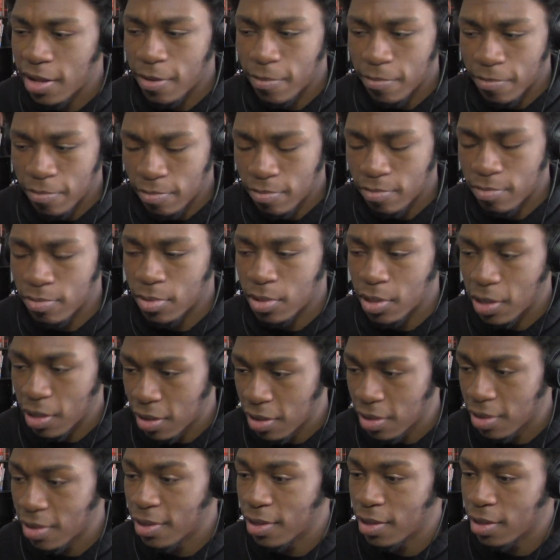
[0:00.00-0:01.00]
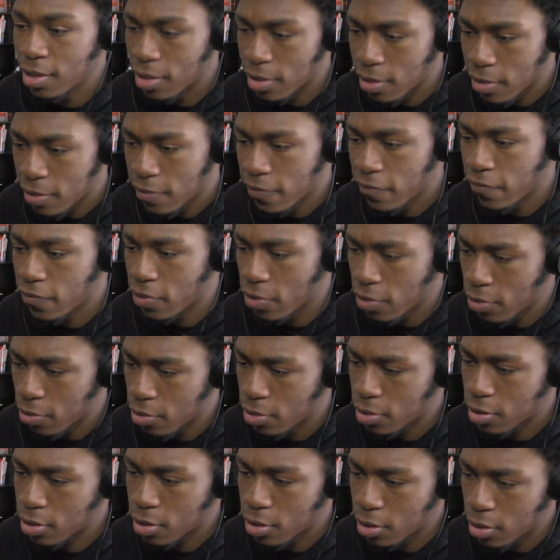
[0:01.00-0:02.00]
him deceived.
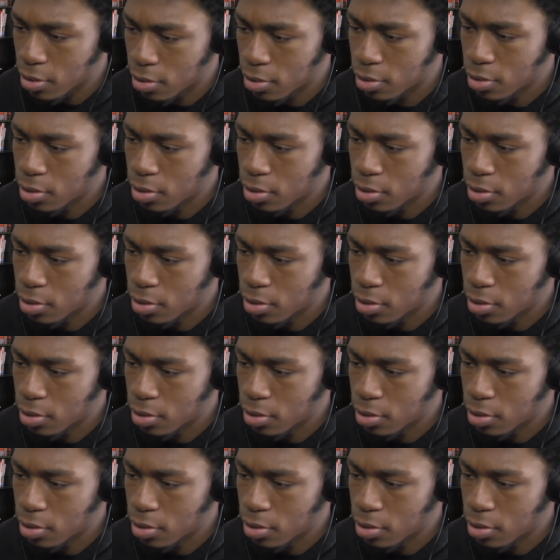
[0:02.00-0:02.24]
Okay.